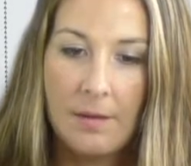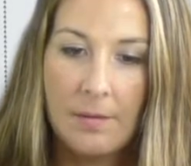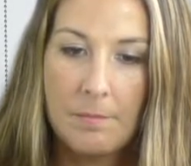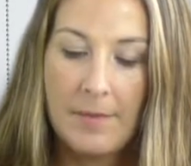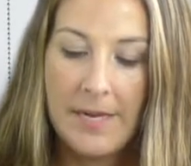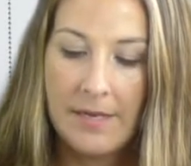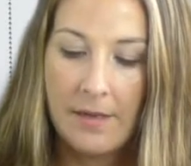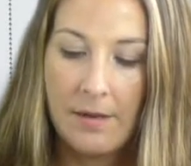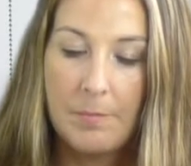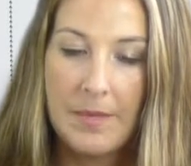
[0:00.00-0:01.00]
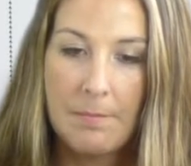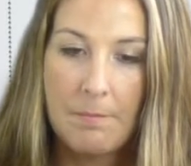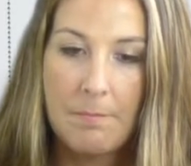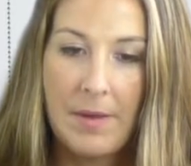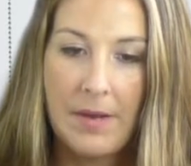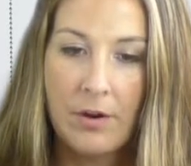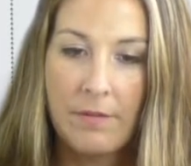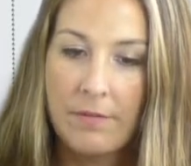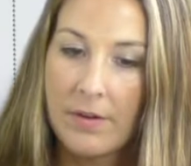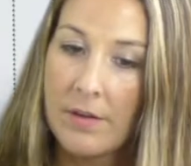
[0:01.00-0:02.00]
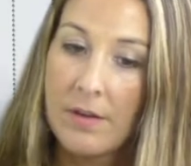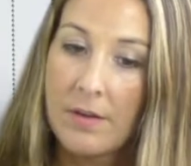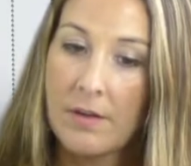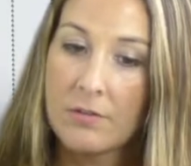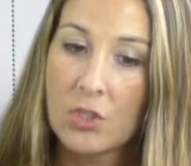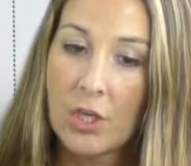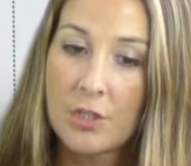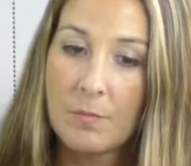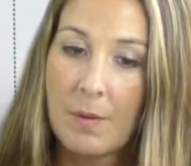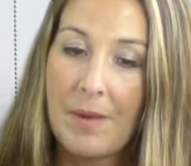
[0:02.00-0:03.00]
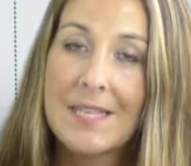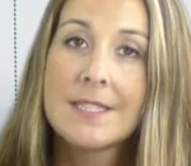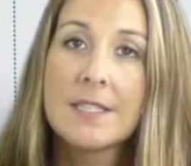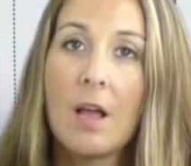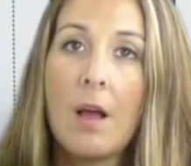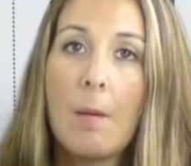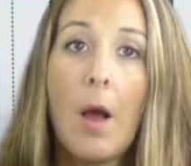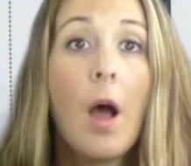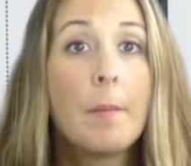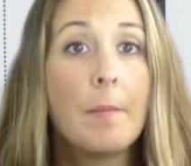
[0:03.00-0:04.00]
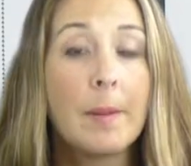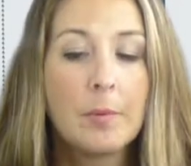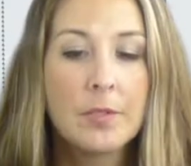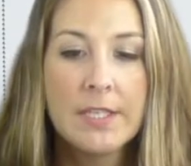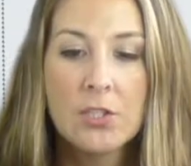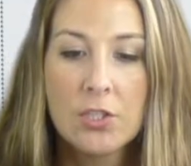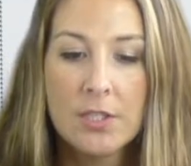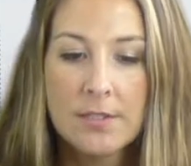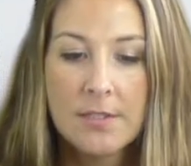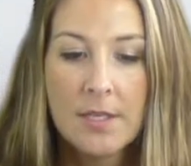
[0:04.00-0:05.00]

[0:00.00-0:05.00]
make a bit better of a judgment based on my percentages.